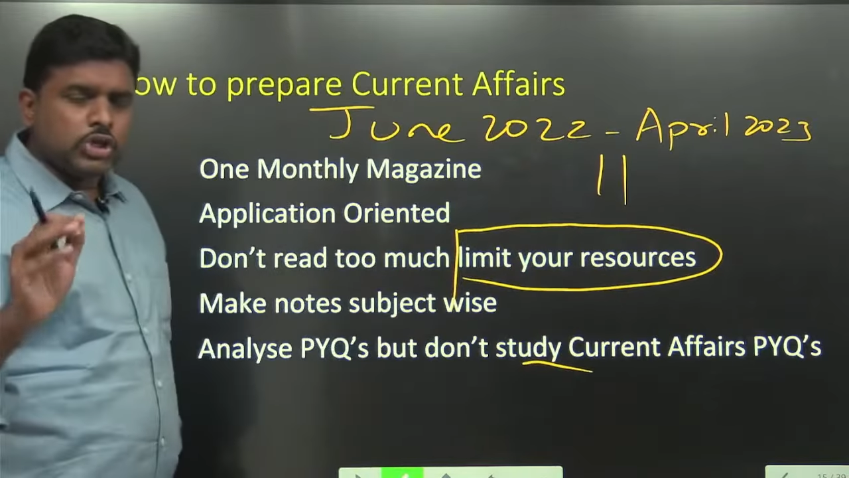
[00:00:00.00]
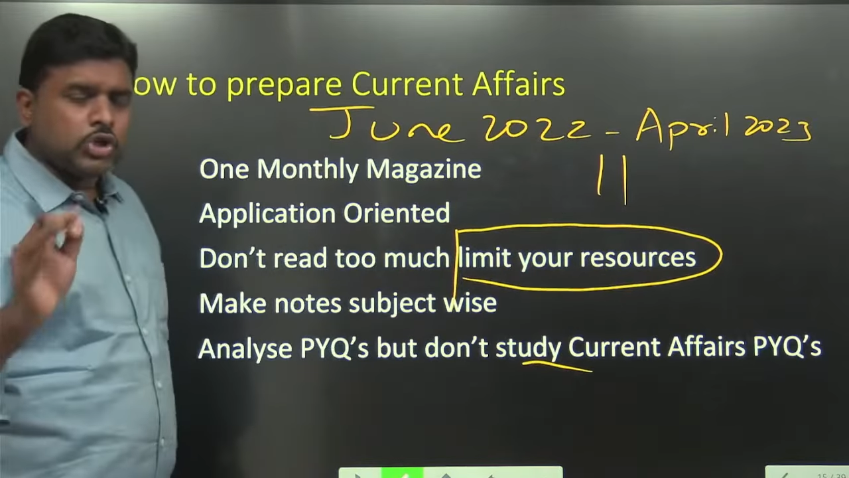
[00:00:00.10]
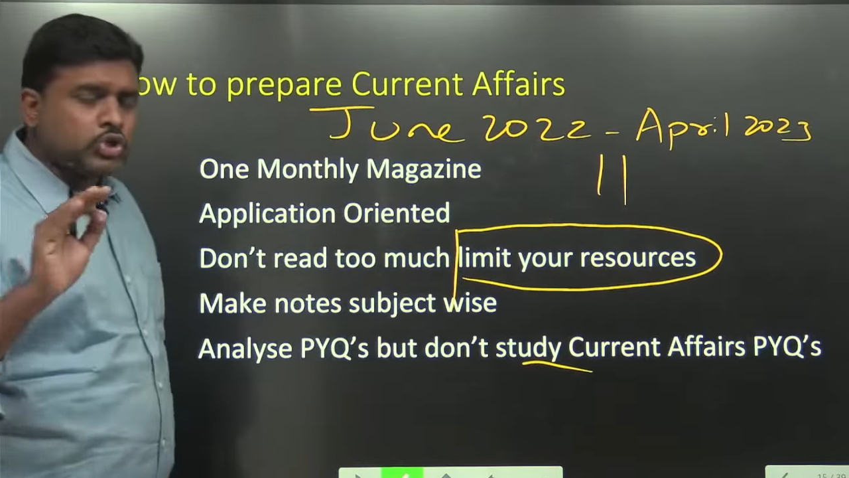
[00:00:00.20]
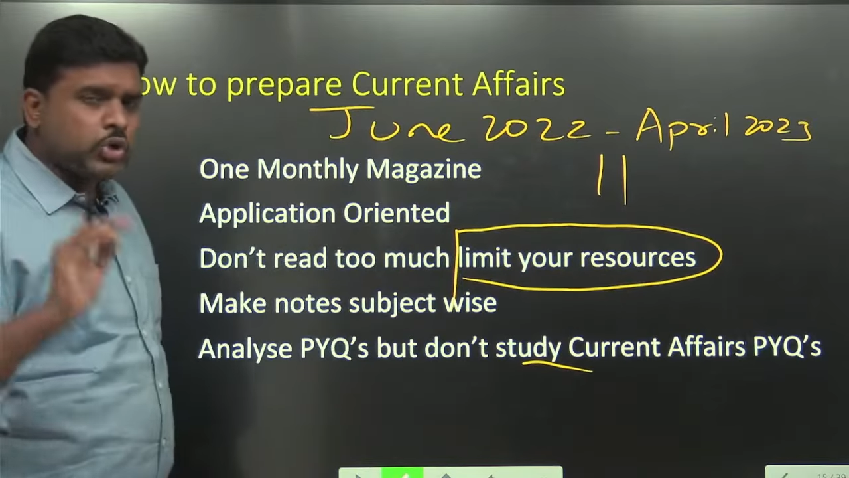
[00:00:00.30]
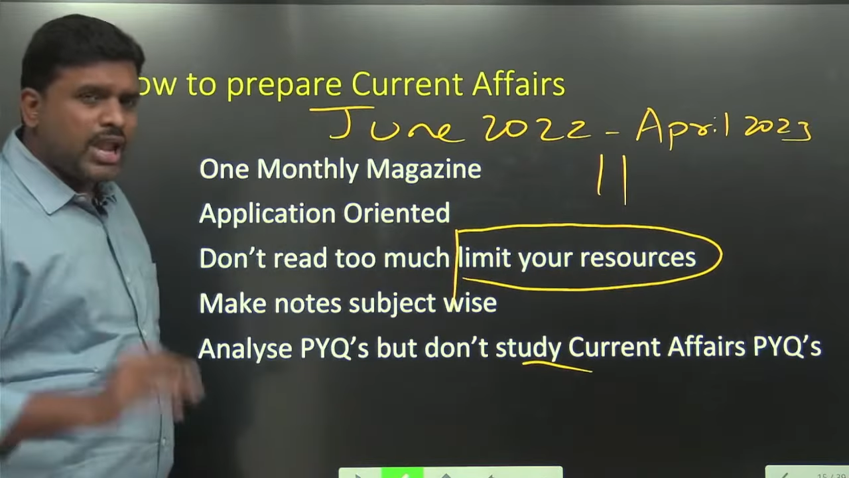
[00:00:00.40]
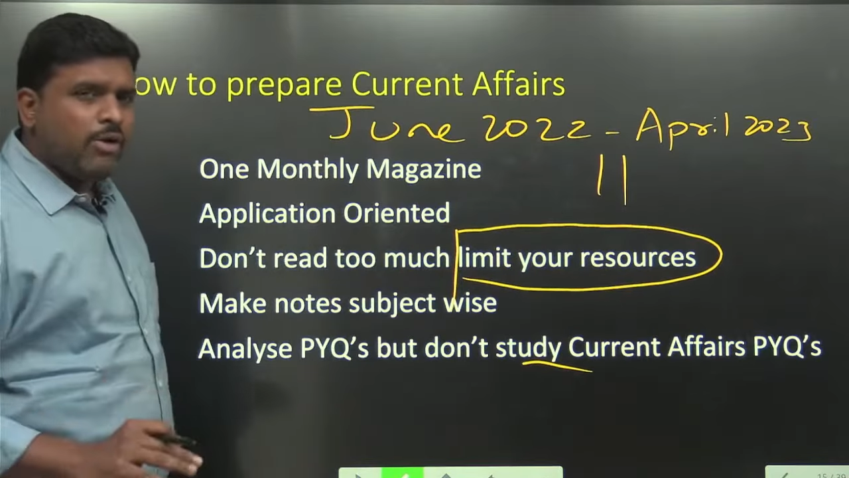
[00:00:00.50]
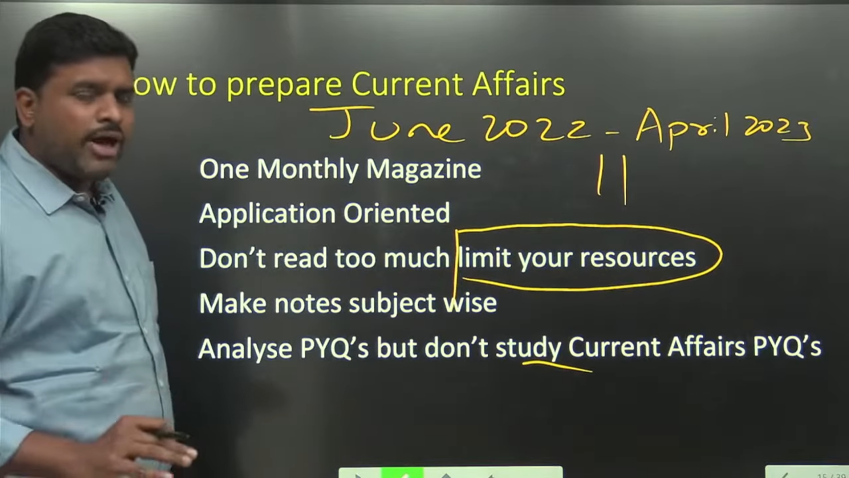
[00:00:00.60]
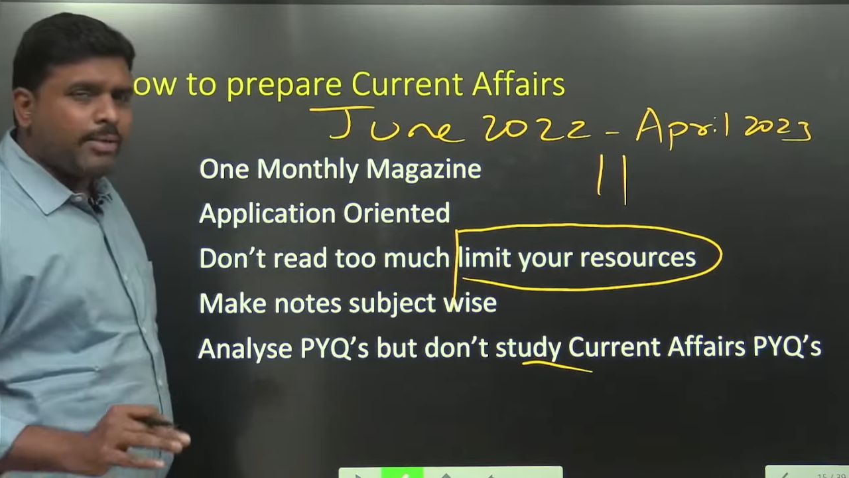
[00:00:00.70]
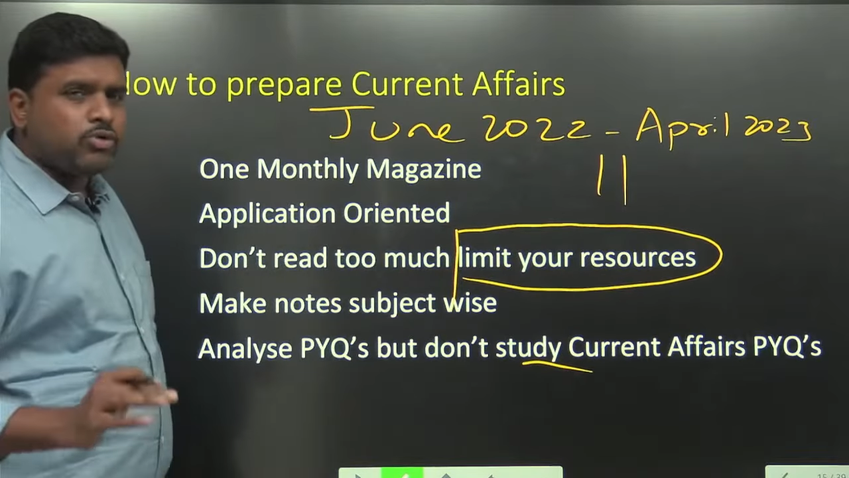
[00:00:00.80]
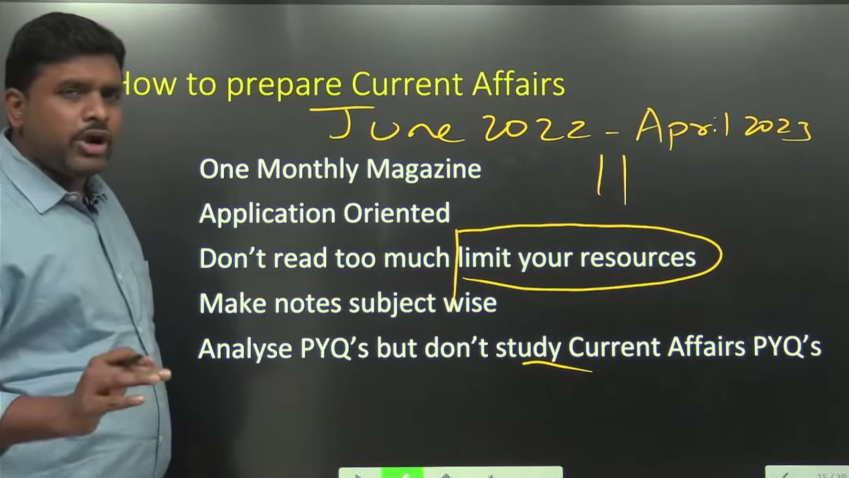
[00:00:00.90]
So now
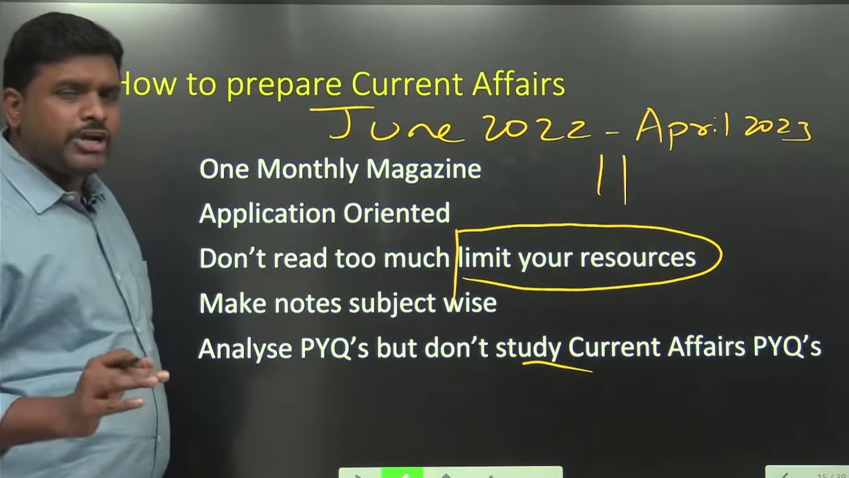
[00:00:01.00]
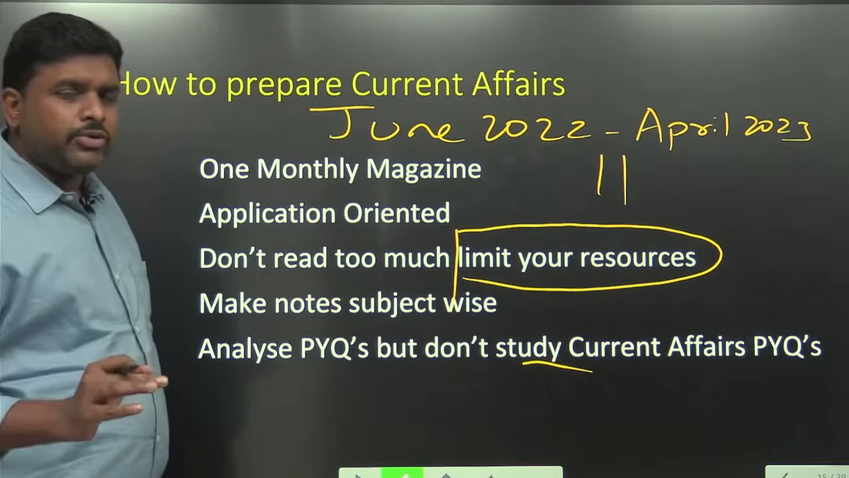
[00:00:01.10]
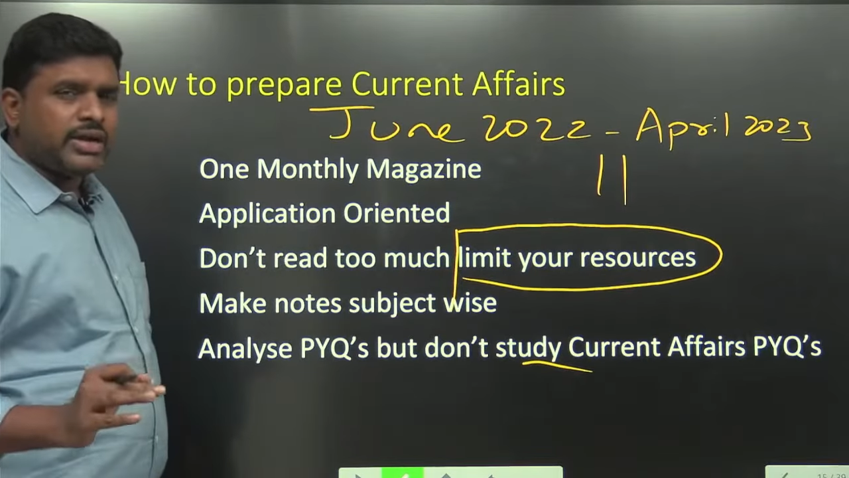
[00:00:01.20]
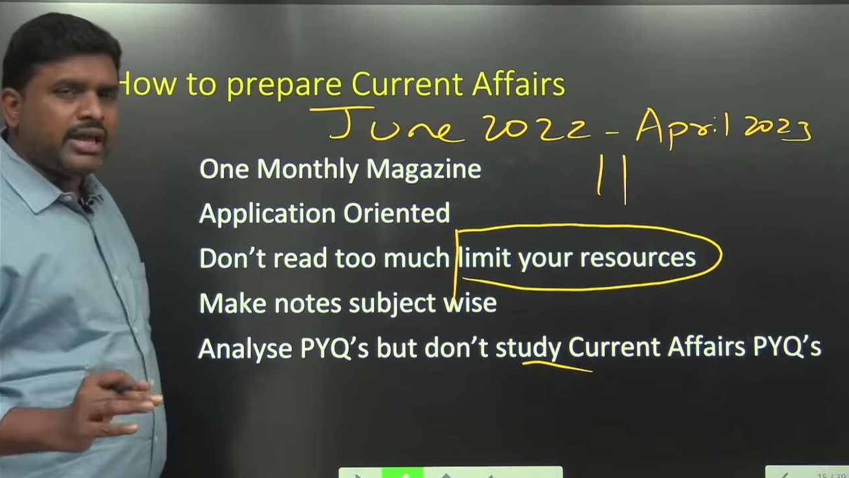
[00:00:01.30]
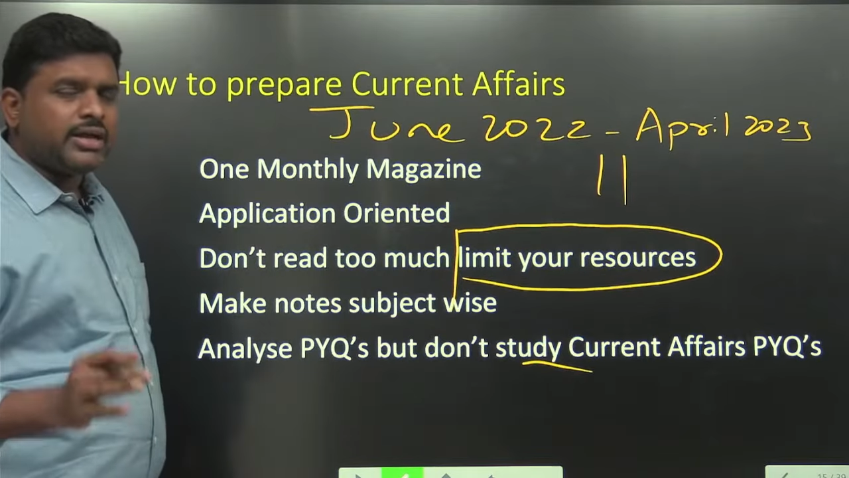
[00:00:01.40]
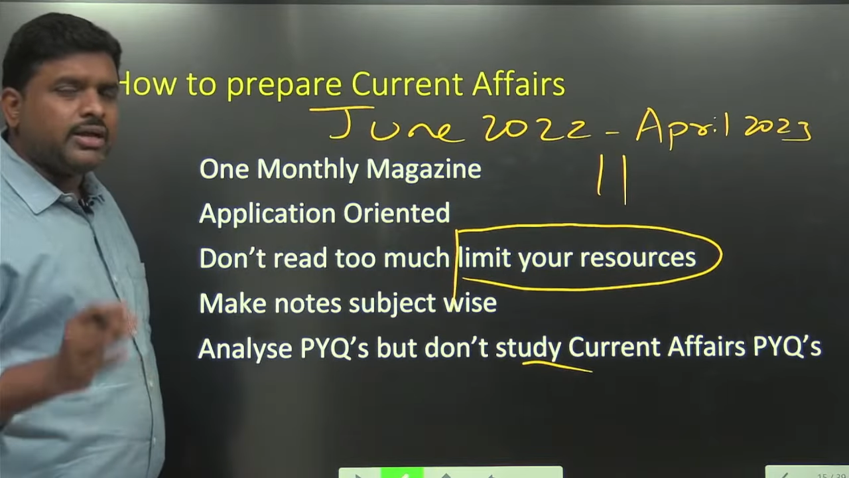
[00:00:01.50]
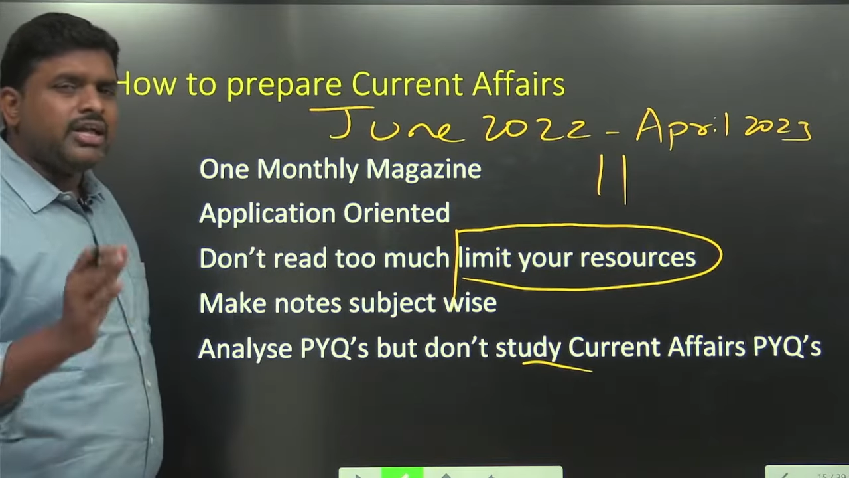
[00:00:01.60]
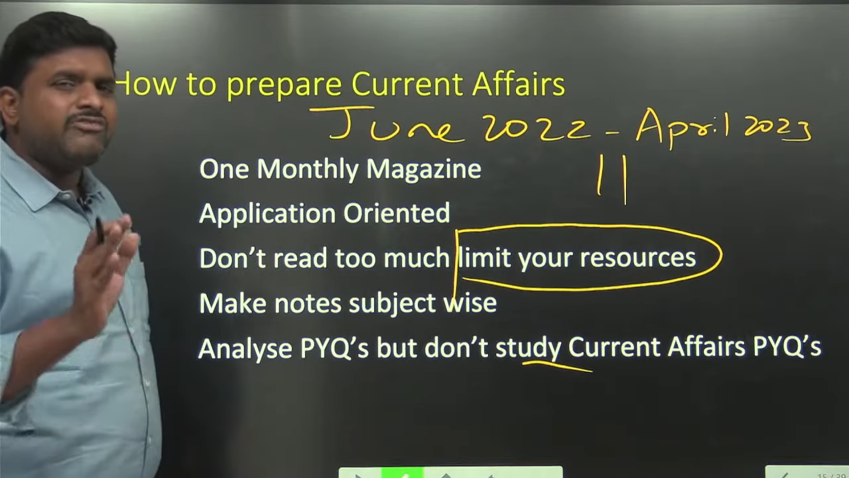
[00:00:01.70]
I am going to take